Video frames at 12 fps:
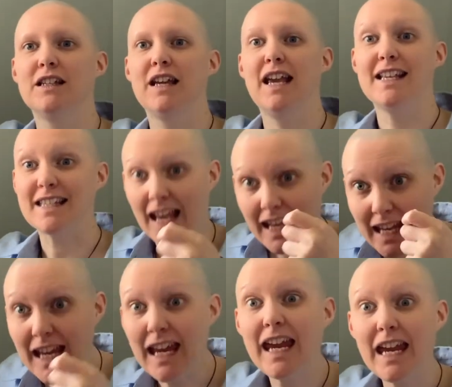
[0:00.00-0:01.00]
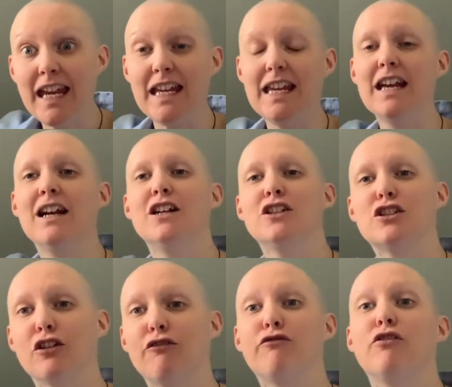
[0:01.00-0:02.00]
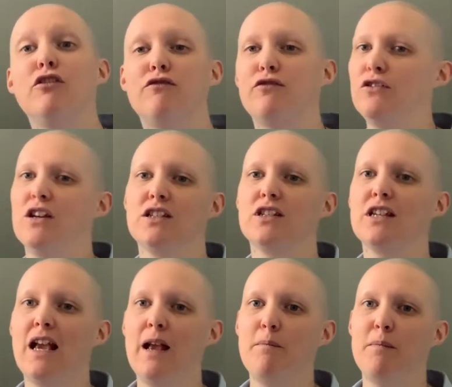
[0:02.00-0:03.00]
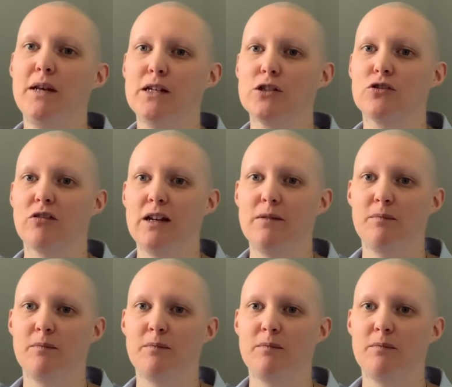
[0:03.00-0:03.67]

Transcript: It's a key to fruitfulness in ministry.